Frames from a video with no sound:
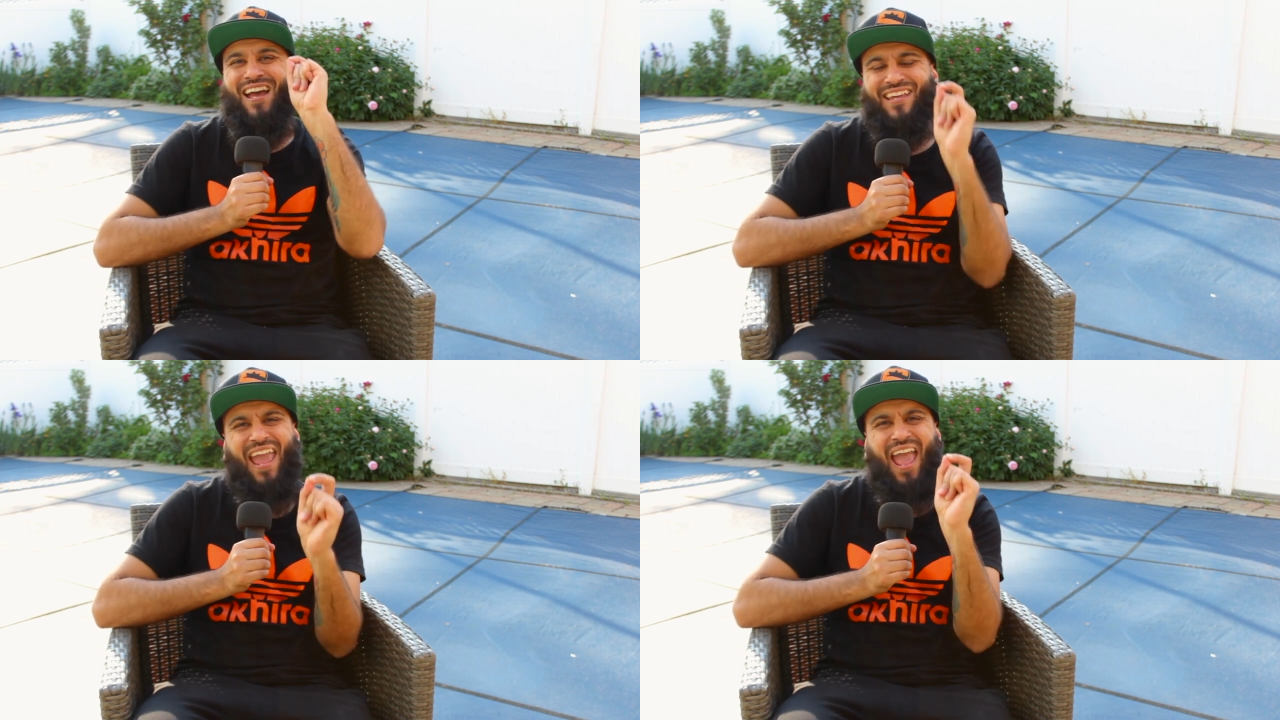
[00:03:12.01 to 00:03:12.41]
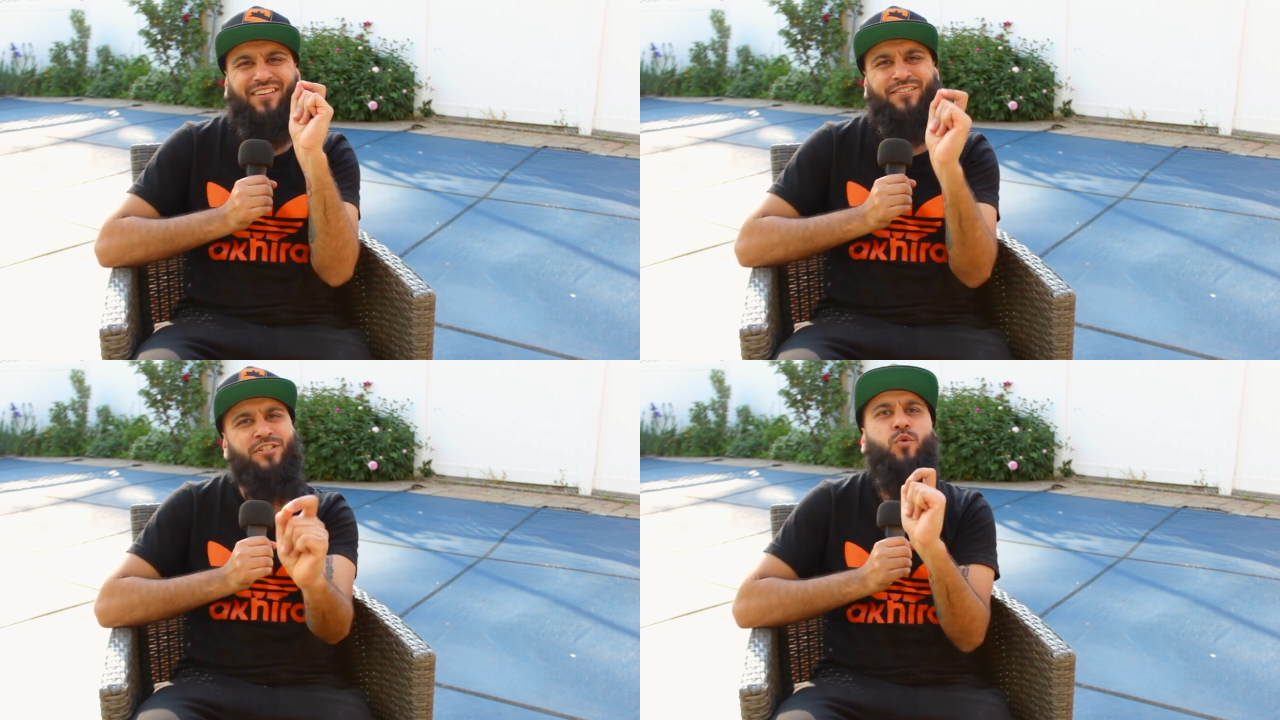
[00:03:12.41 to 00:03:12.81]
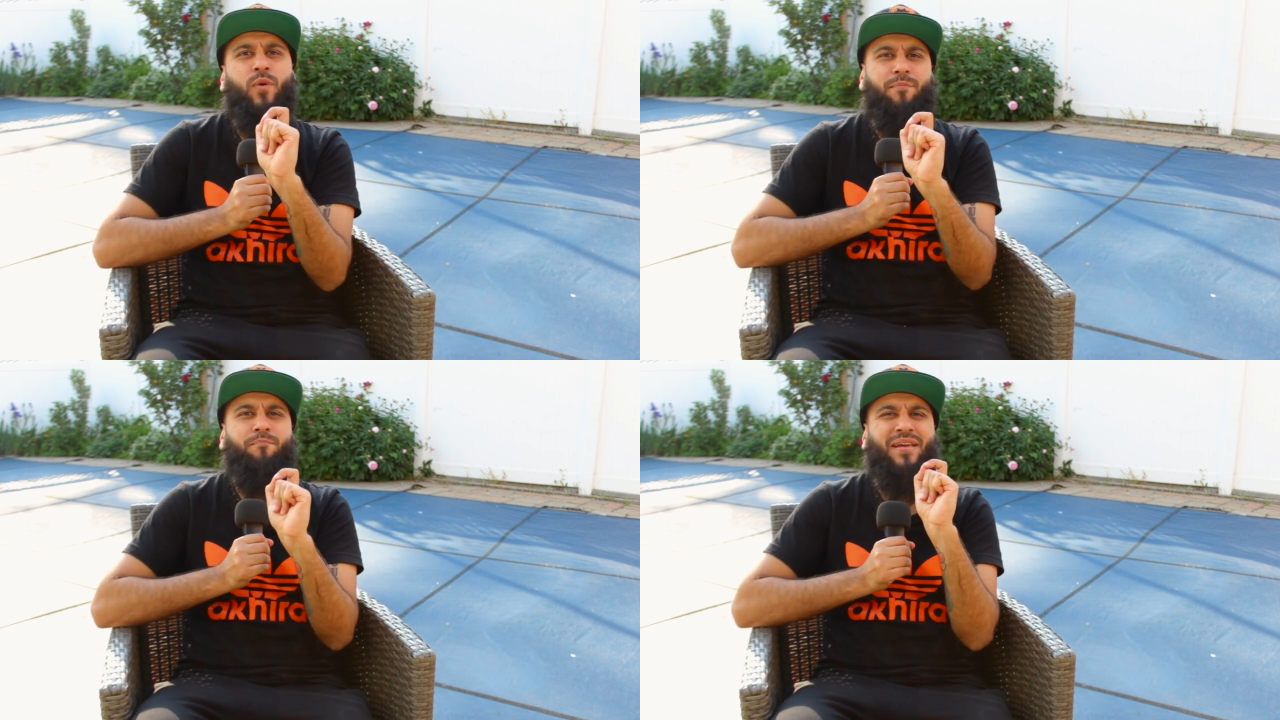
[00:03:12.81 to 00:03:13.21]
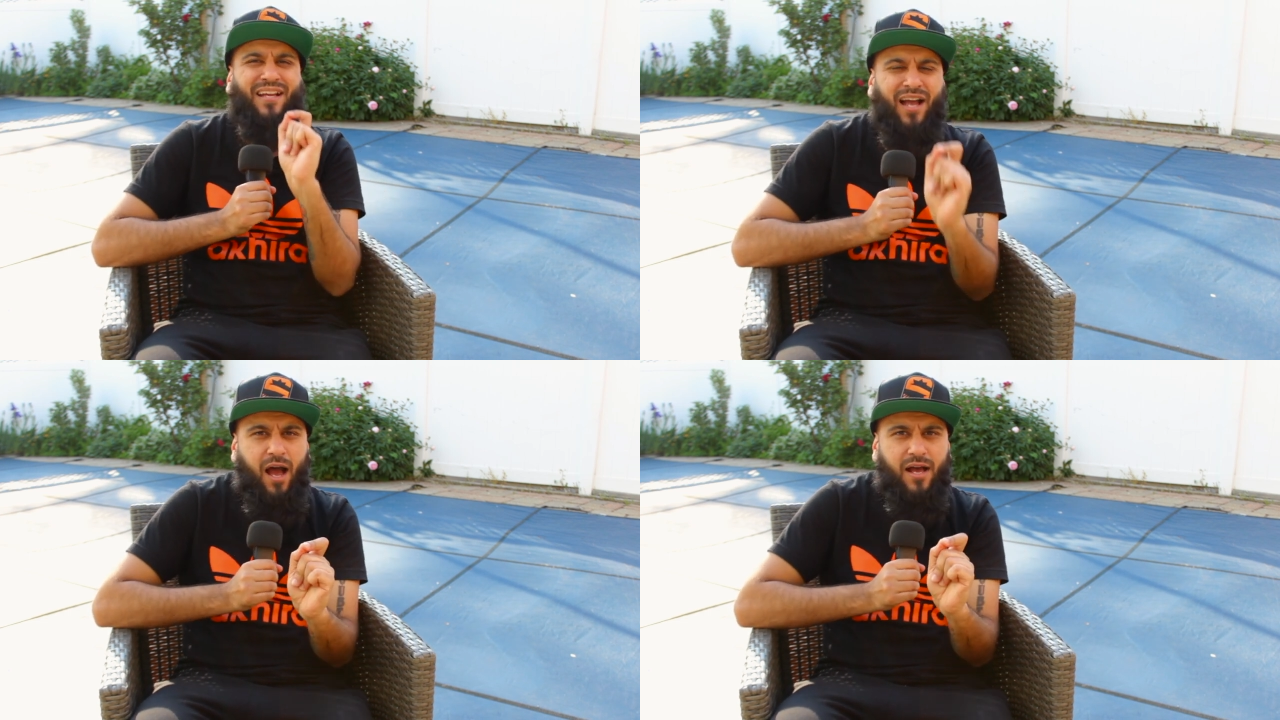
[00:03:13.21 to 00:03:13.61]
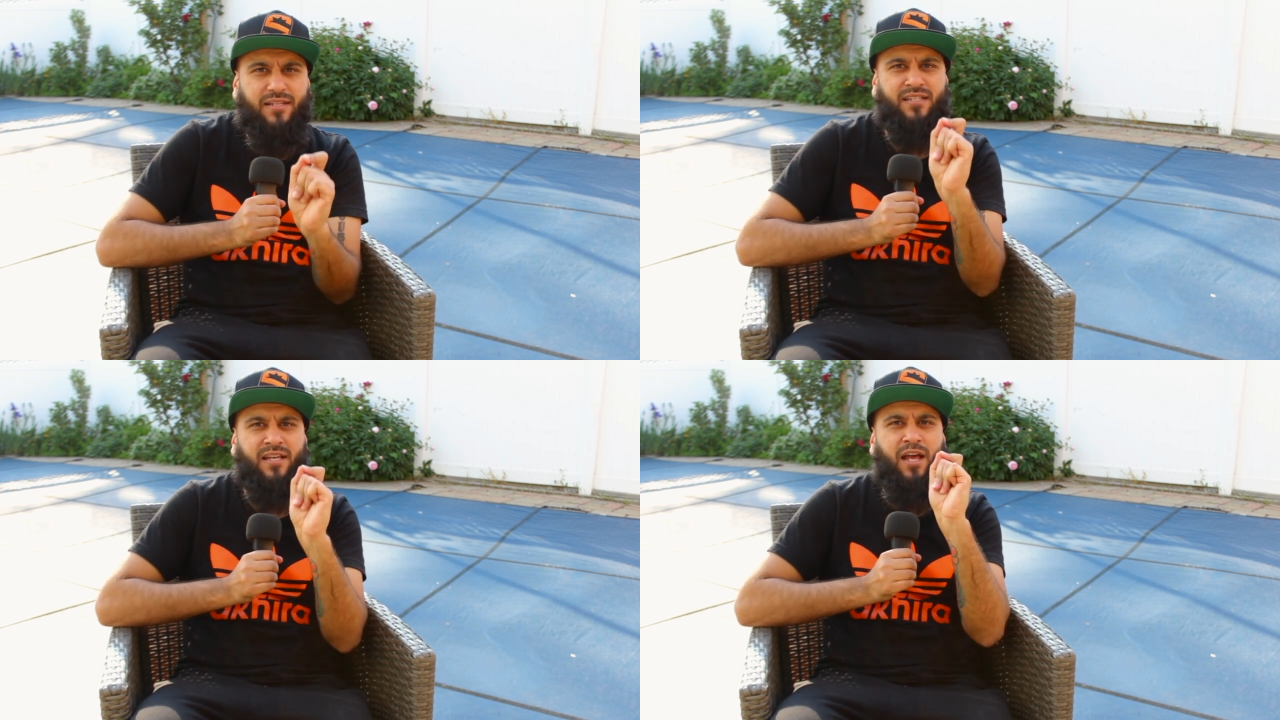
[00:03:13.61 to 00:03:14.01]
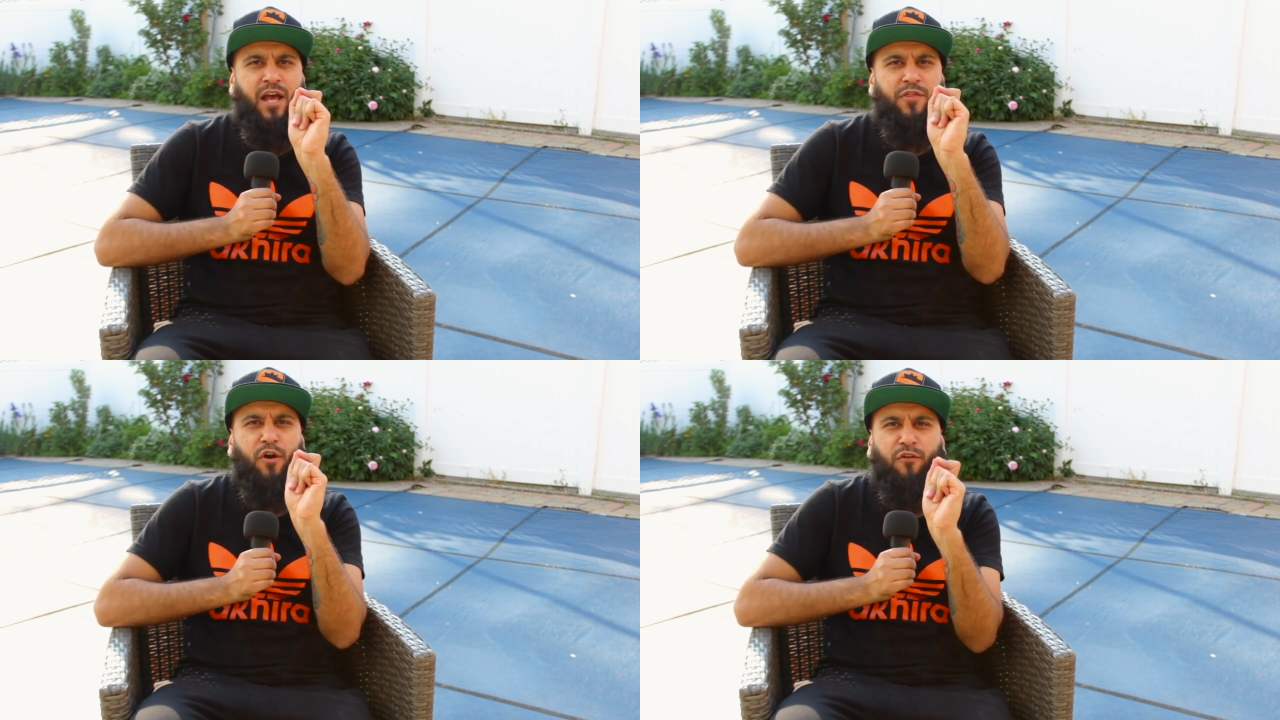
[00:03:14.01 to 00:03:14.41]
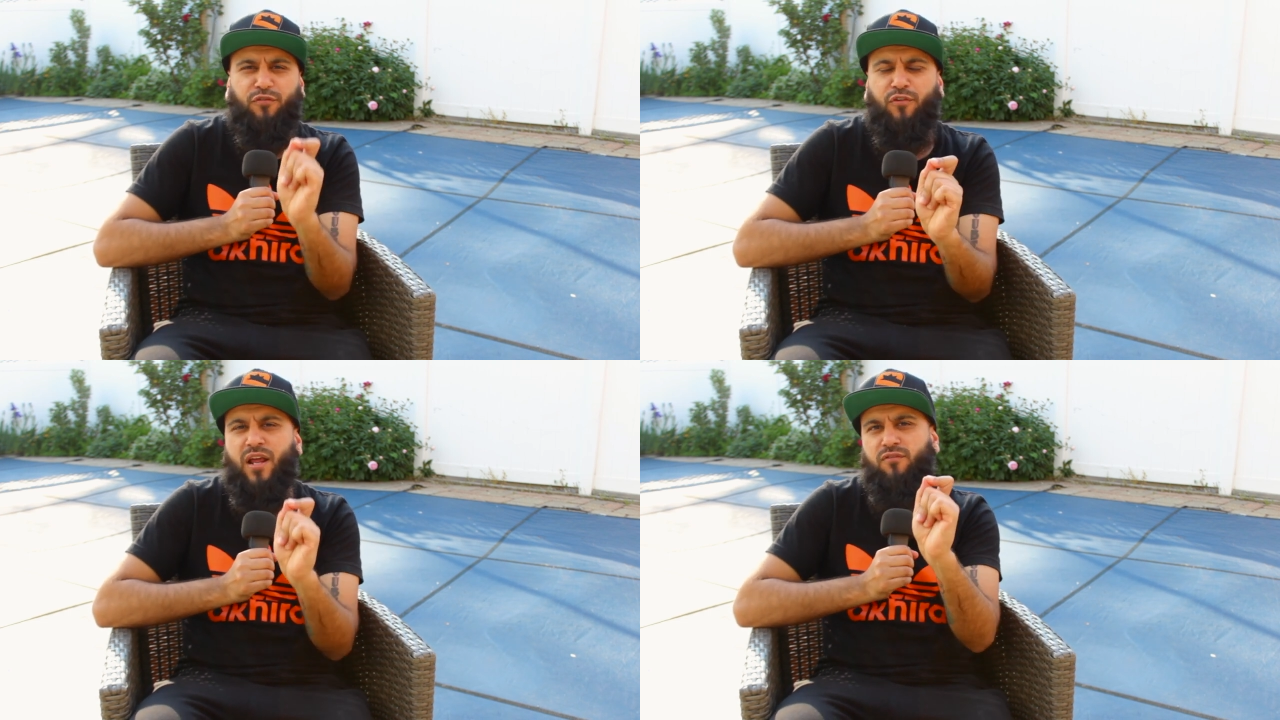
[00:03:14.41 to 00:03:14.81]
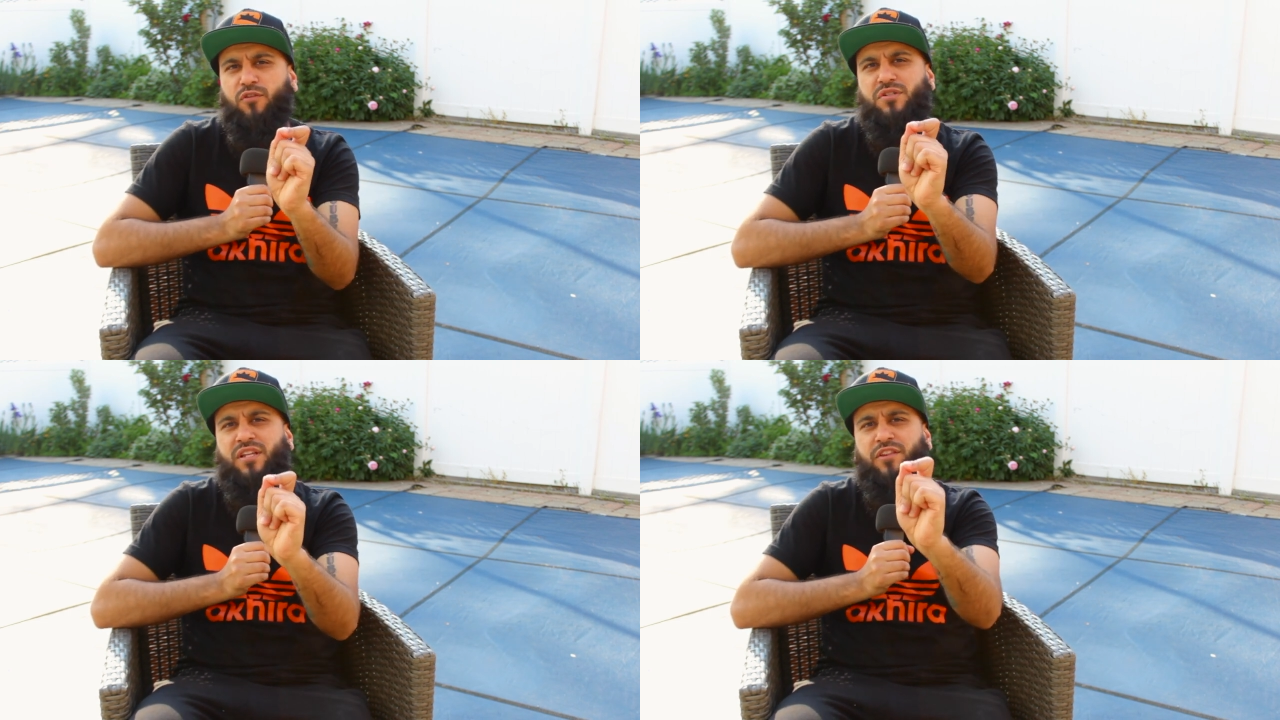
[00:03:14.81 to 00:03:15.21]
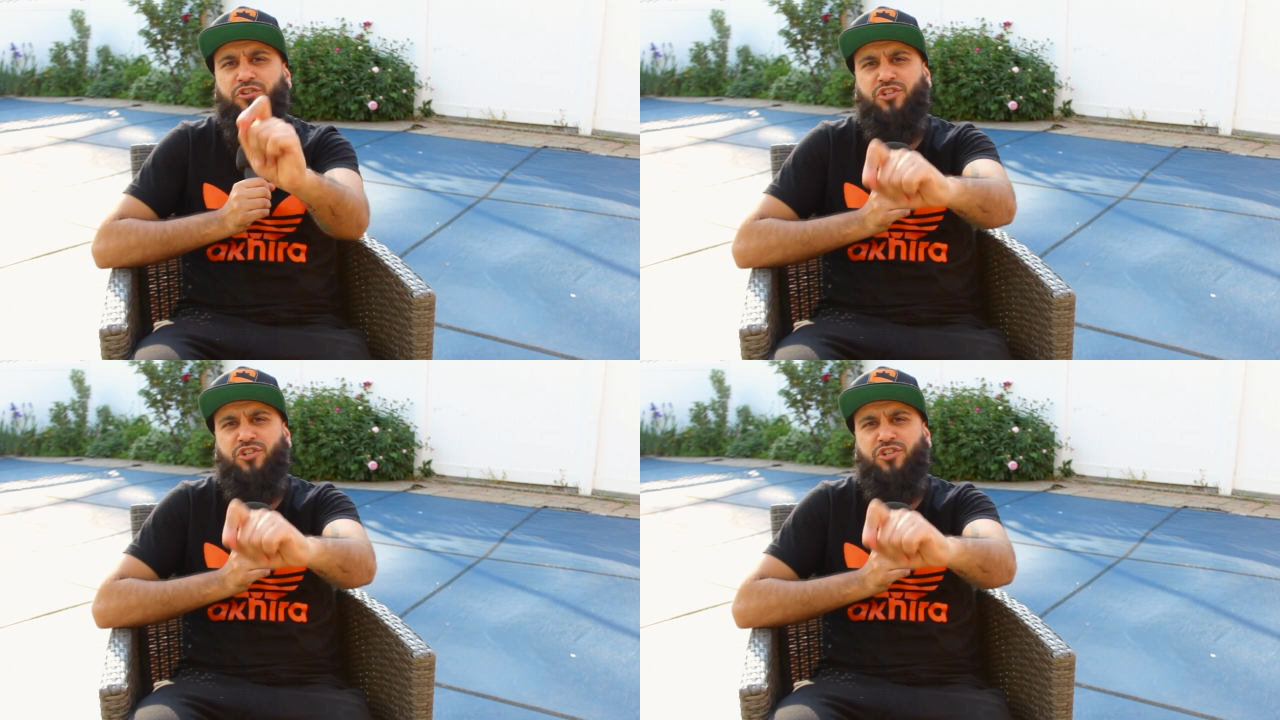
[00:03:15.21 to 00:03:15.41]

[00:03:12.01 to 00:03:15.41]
can't do it because they're afraid of losing their